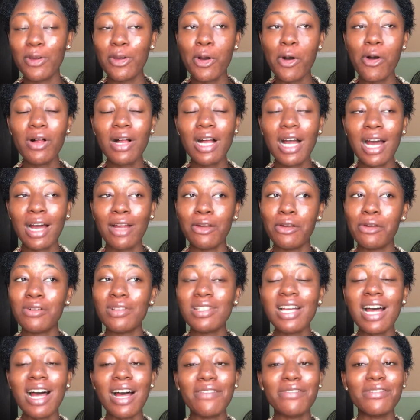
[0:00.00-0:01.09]
We all
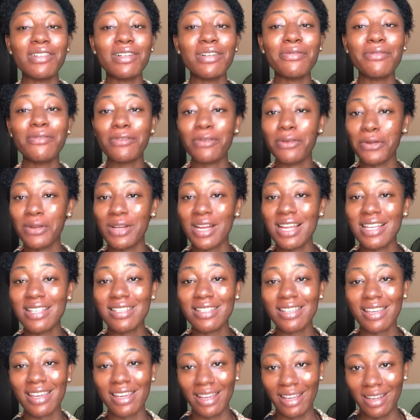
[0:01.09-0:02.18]
cannot have
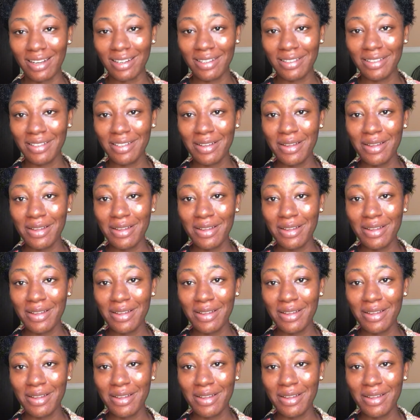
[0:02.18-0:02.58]
flawless skin.